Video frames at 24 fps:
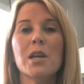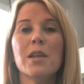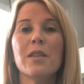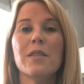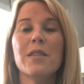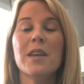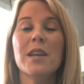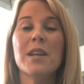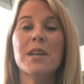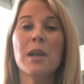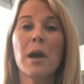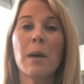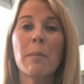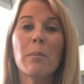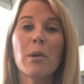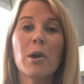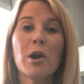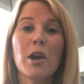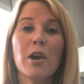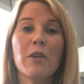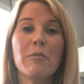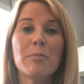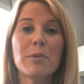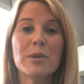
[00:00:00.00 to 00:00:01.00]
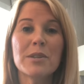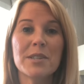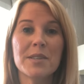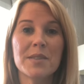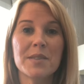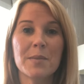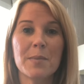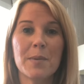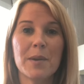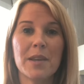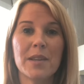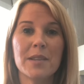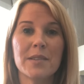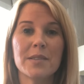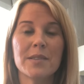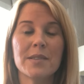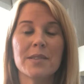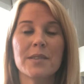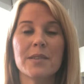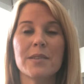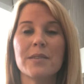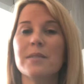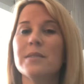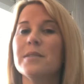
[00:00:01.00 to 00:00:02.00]
The number of participants,
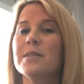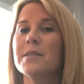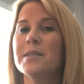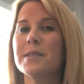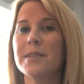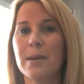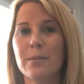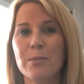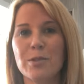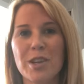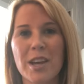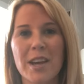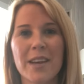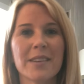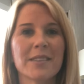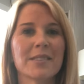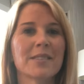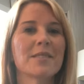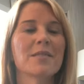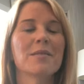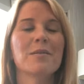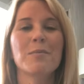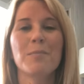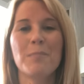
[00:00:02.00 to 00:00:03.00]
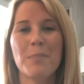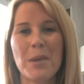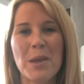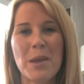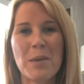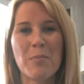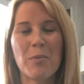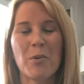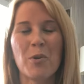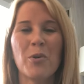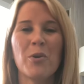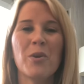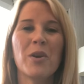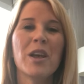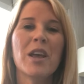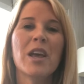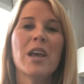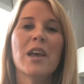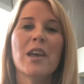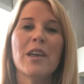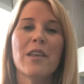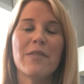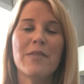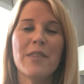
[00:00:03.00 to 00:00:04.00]
subjects, people
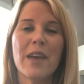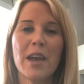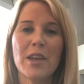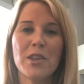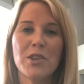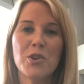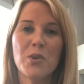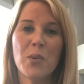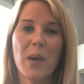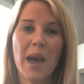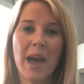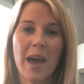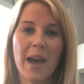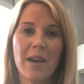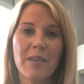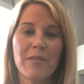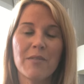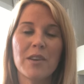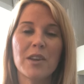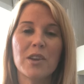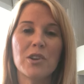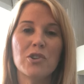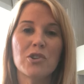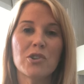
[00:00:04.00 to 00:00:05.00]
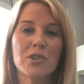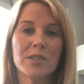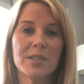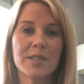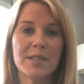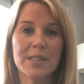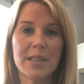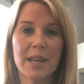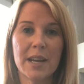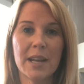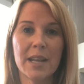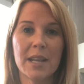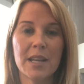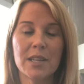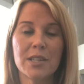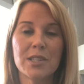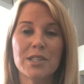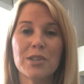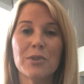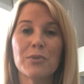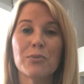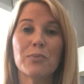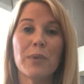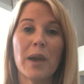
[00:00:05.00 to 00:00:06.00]
that you have in your study
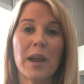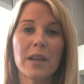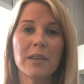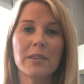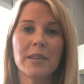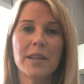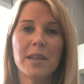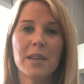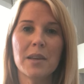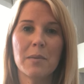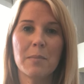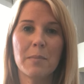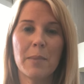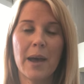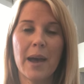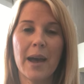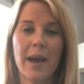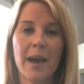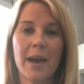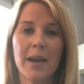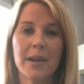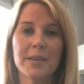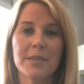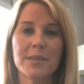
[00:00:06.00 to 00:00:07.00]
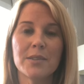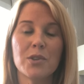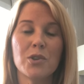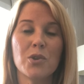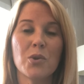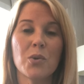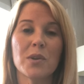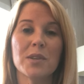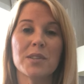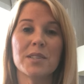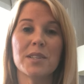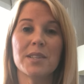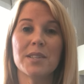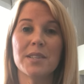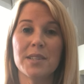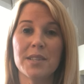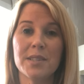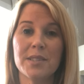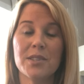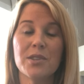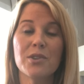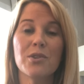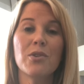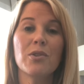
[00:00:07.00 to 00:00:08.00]
directly impacts your
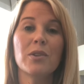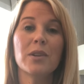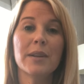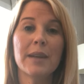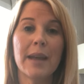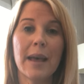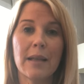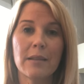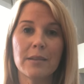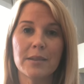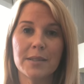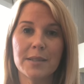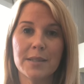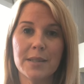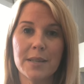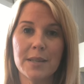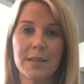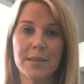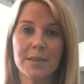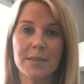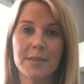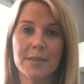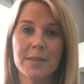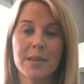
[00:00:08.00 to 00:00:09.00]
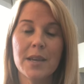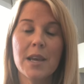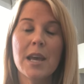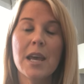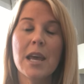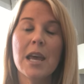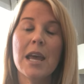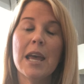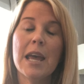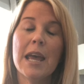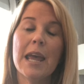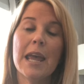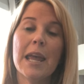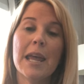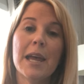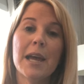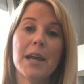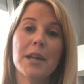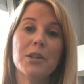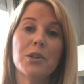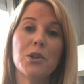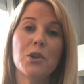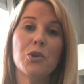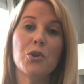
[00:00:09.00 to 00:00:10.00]
statistical analyses
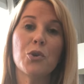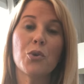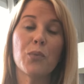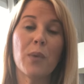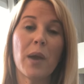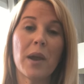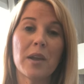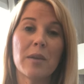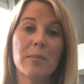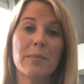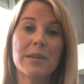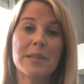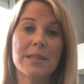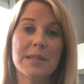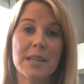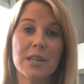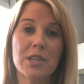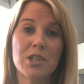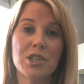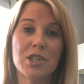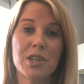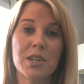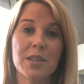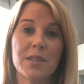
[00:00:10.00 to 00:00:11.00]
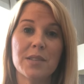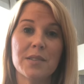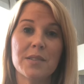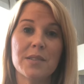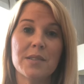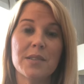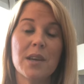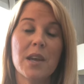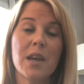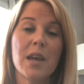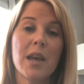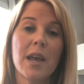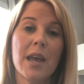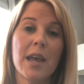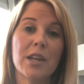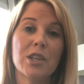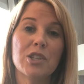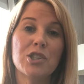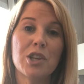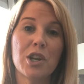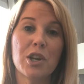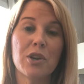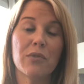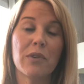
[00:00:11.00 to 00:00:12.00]
and your recommendations
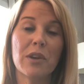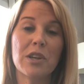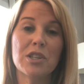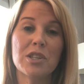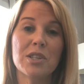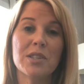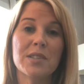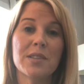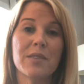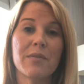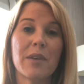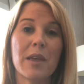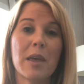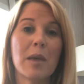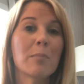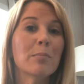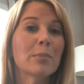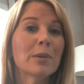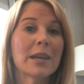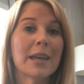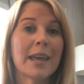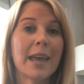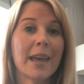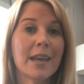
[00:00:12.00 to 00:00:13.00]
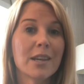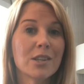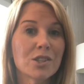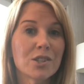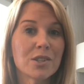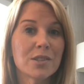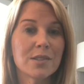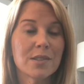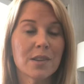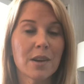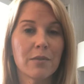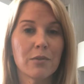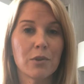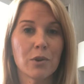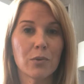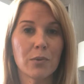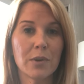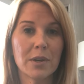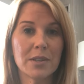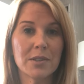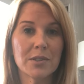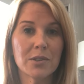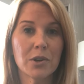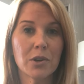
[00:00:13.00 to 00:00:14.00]
and generations of implications of your
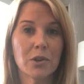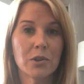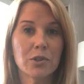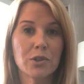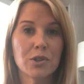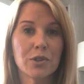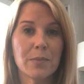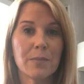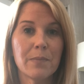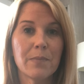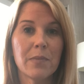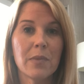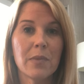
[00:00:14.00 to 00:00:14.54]
research.